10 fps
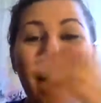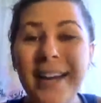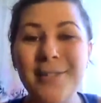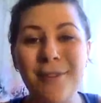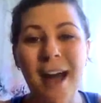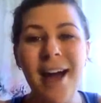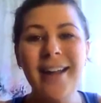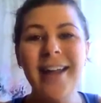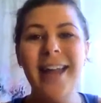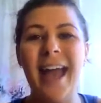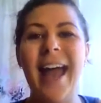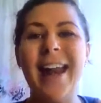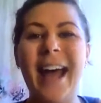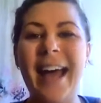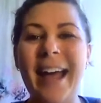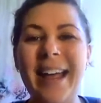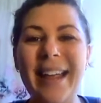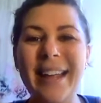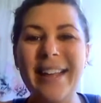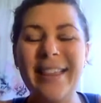guys rock, and
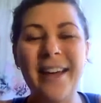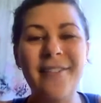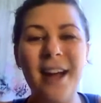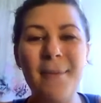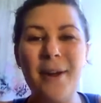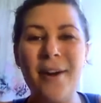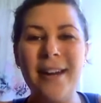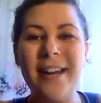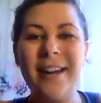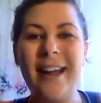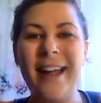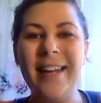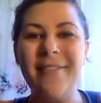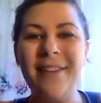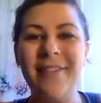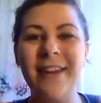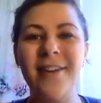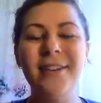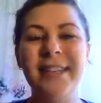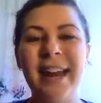I love coming on here and giving
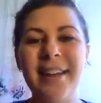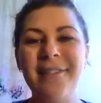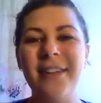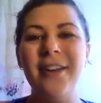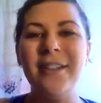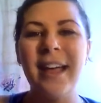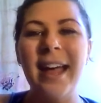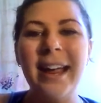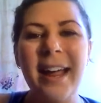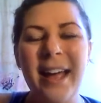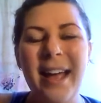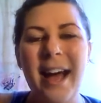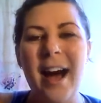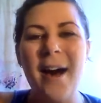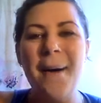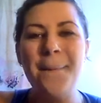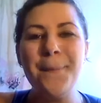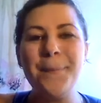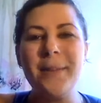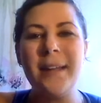videos, and I feel like
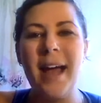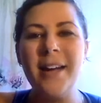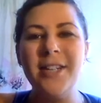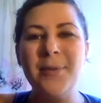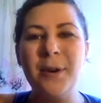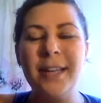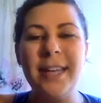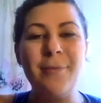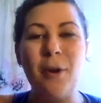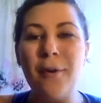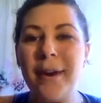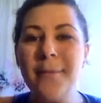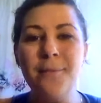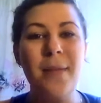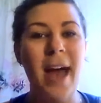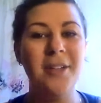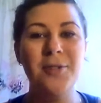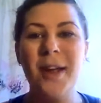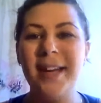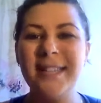I just want to keep growing as you
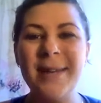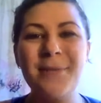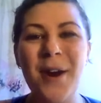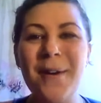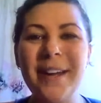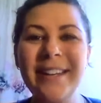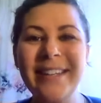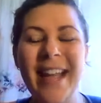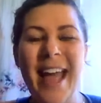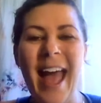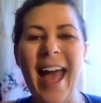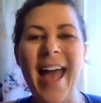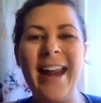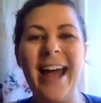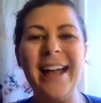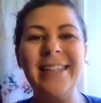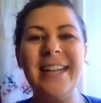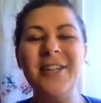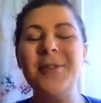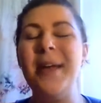guys keep growing, and I
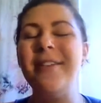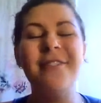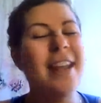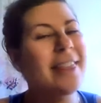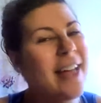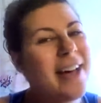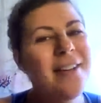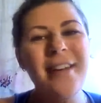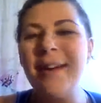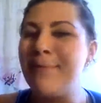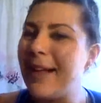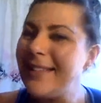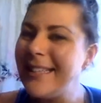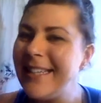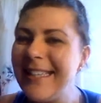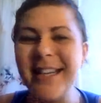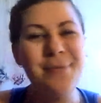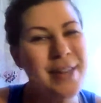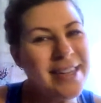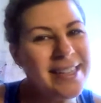send you infinite love and blessings and
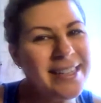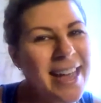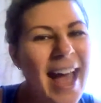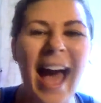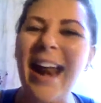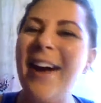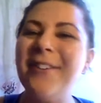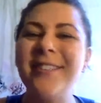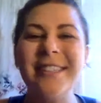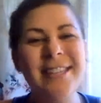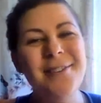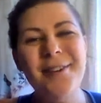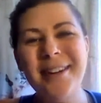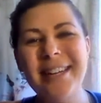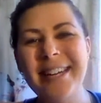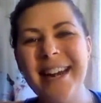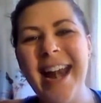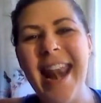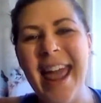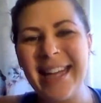peace, and I will see you on here
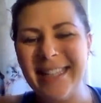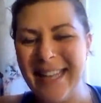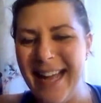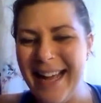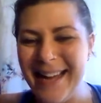next time.